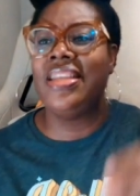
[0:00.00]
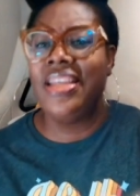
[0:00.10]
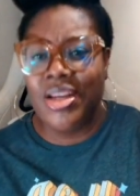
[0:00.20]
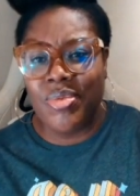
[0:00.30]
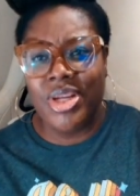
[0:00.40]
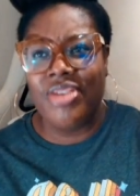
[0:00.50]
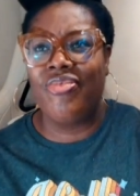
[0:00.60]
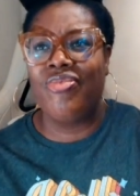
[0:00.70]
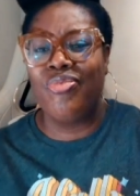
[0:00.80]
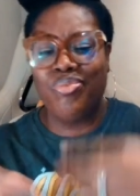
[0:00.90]
And then it would
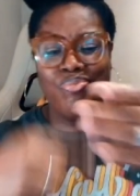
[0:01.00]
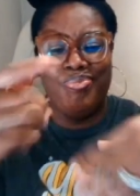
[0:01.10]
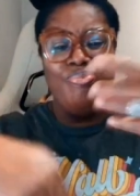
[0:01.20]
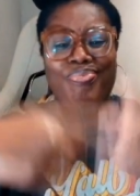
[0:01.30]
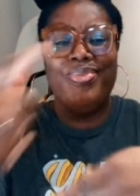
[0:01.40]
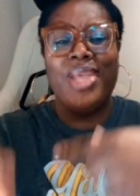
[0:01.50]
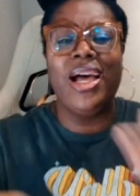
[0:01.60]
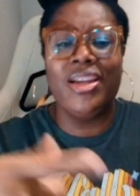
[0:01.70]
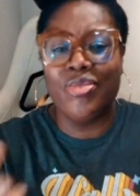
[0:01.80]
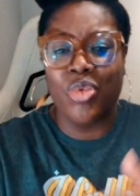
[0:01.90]

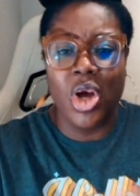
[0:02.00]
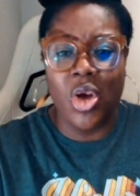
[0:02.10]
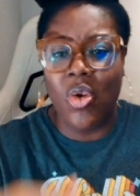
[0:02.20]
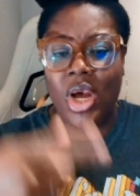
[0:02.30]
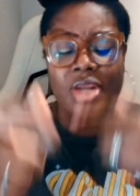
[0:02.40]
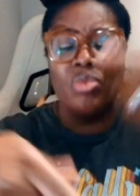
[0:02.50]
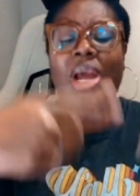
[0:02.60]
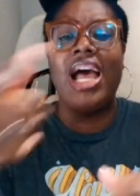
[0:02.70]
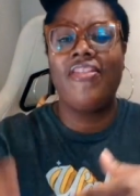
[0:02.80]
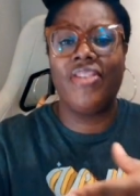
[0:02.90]
unroll,
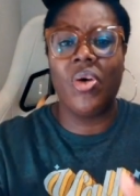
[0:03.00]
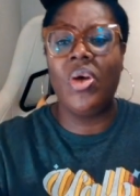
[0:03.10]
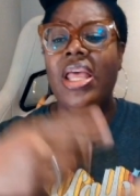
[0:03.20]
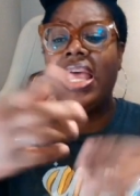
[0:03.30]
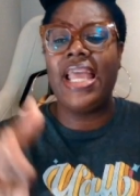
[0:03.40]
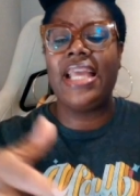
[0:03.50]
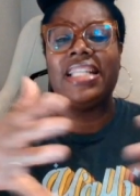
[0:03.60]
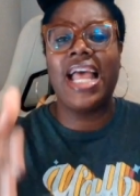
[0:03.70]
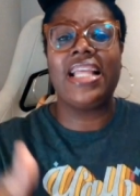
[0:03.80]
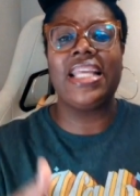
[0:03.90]
unravel
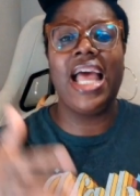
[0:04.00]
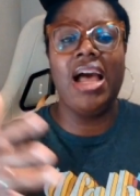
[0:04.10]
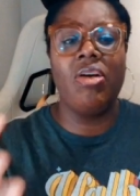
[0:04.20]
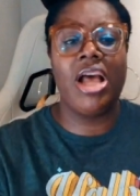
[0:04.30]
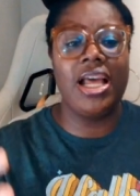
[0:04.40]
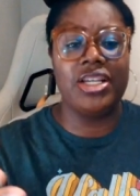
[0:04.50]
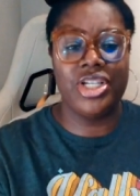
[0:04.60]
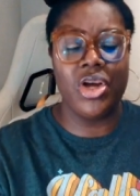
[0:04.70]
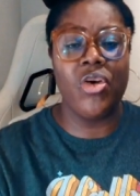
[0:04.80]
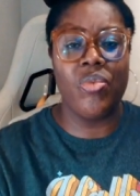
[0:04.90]
exactly how God
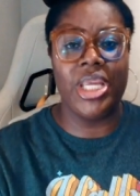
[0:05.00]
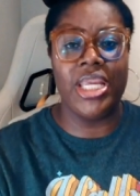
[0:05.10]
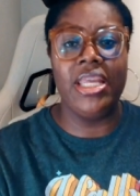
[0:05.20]
showed me.